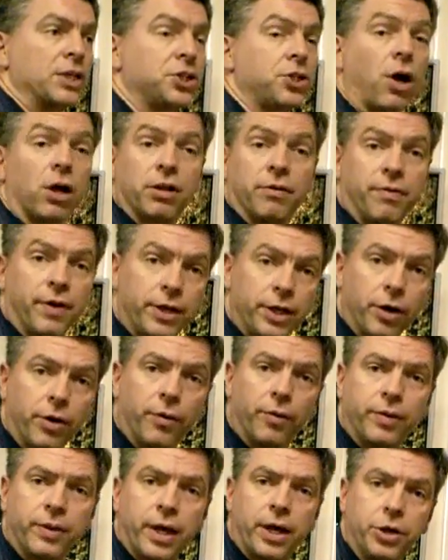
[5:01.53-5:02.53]
I saw the
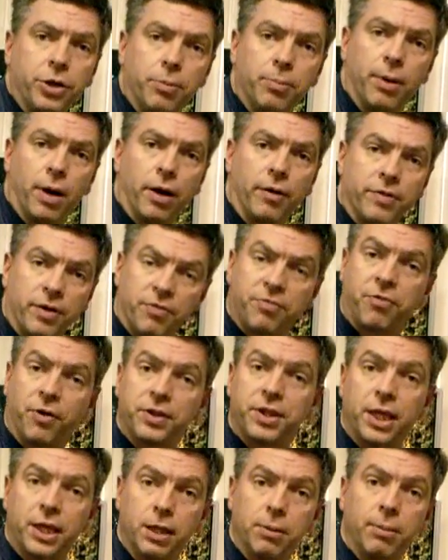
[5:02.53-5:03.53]
video that you, the
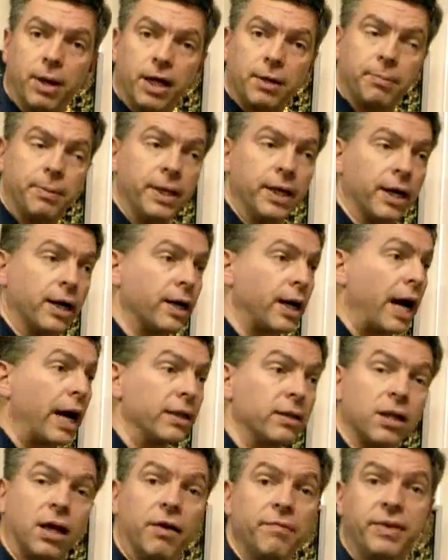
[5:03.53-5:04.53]
foot that you made me.
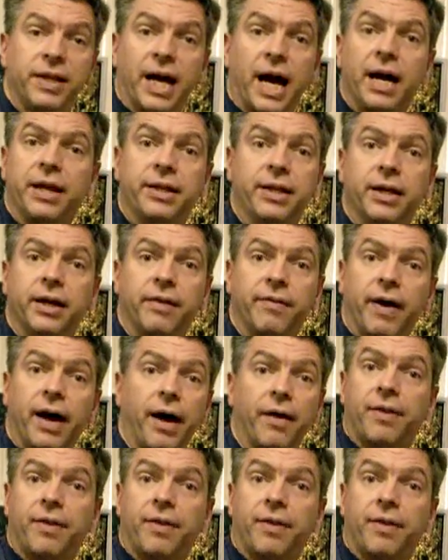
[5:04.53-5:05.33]
I love the idea of